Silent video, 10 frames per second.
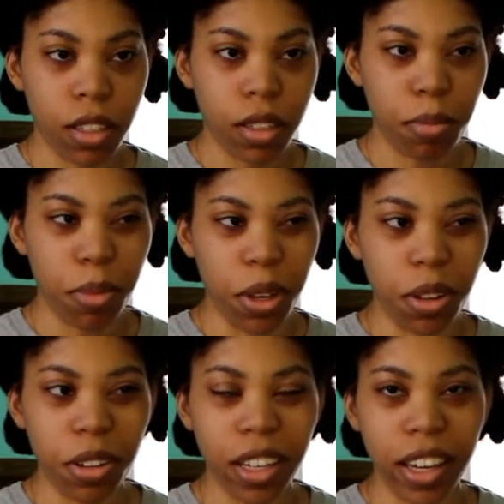
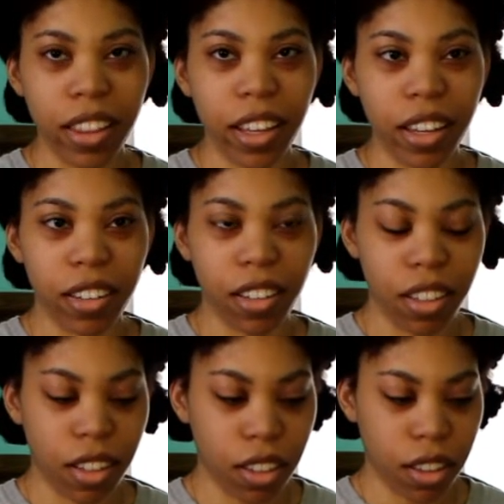milk and then
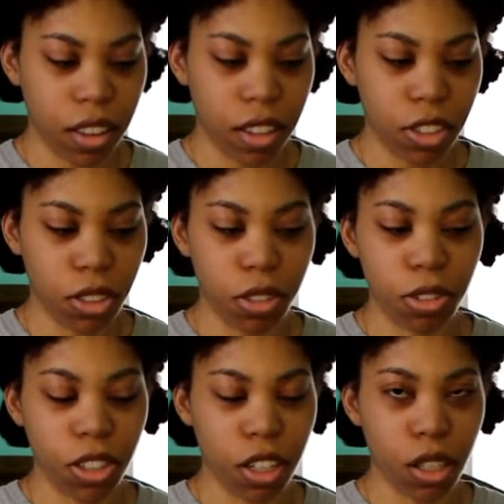the 2
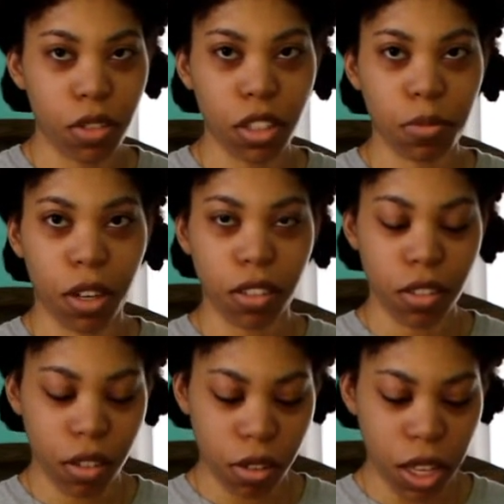shots of
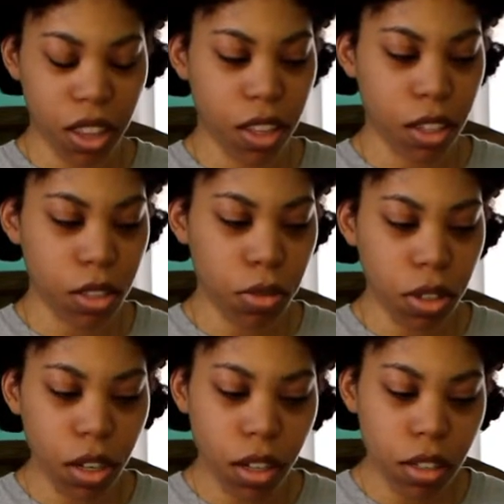espresso. I think that's what
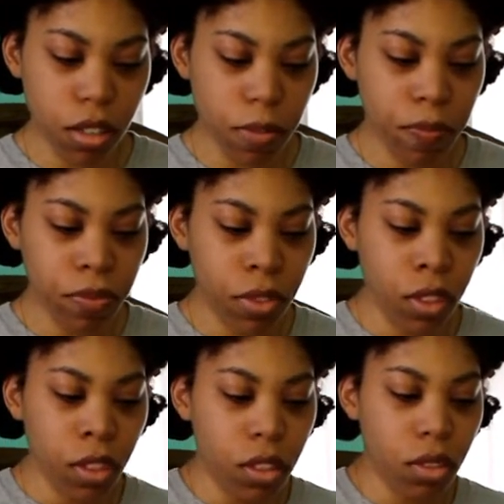it is.
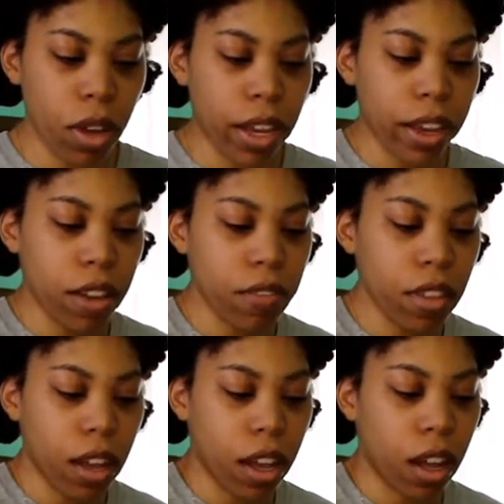So I have
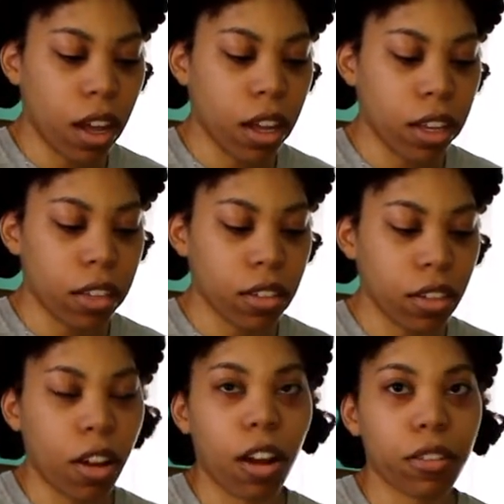the hot
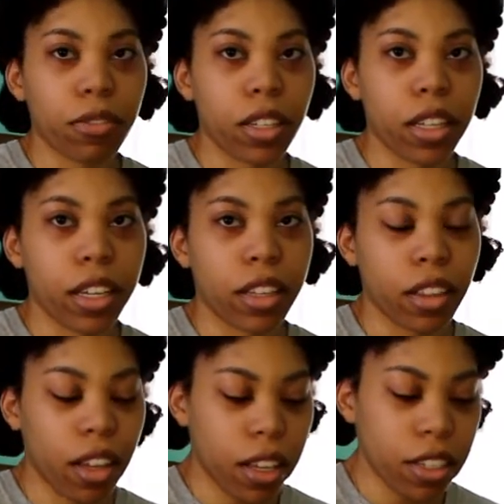coffee and the
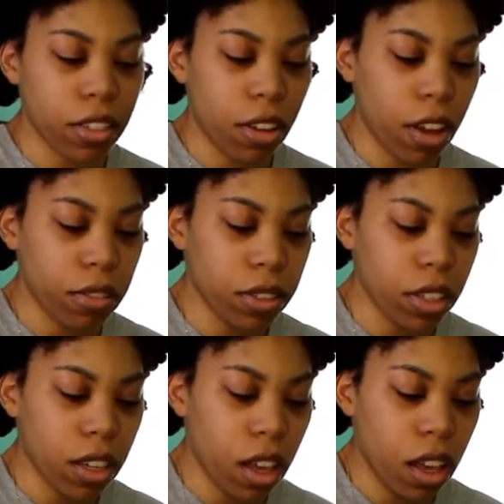iced
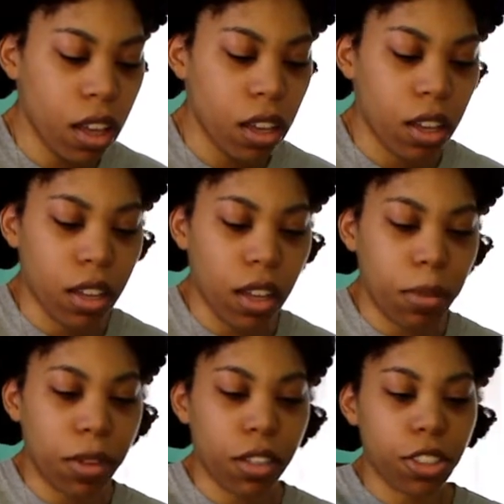coffee. I'm
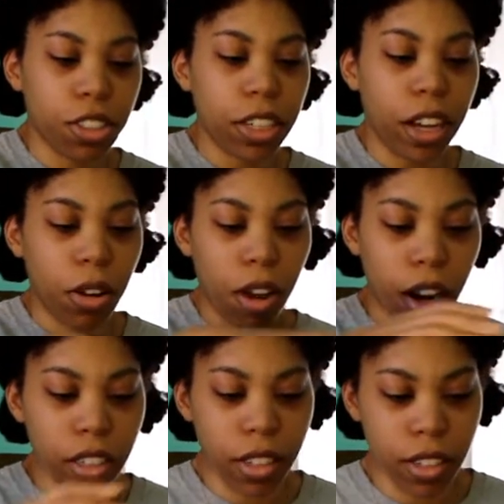not sure how
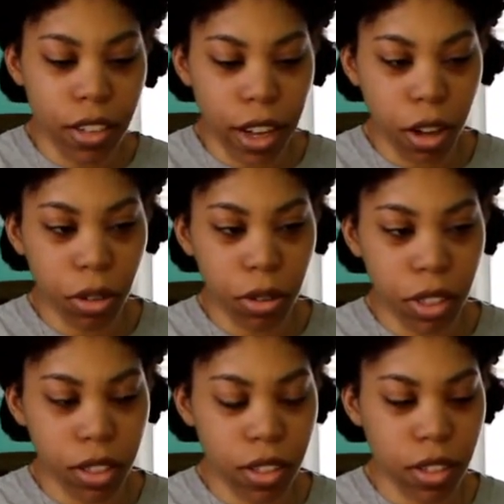hot it is now
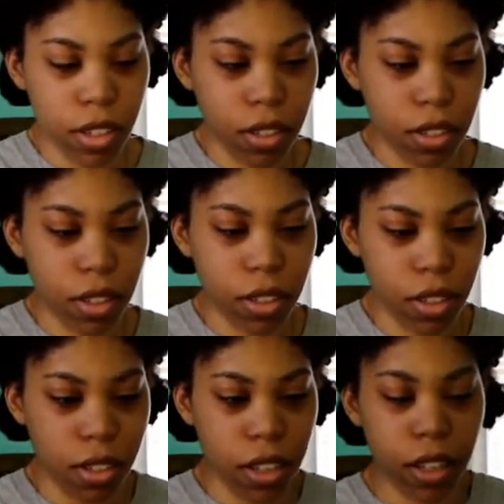because this
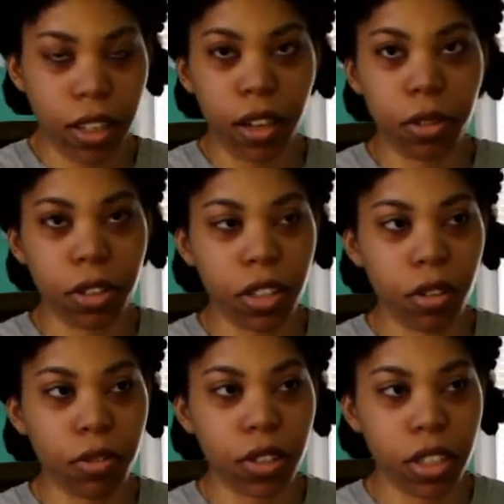is like, I ordered it
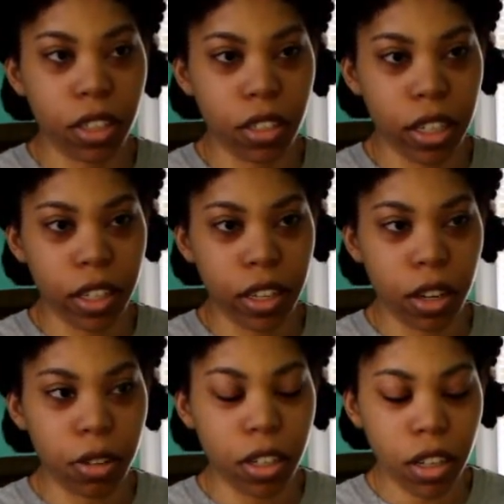over like an
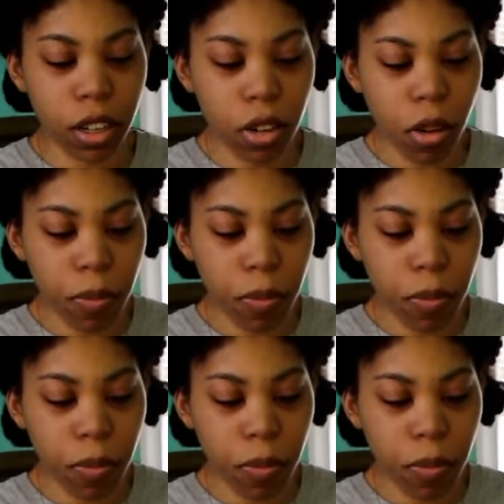hour ago.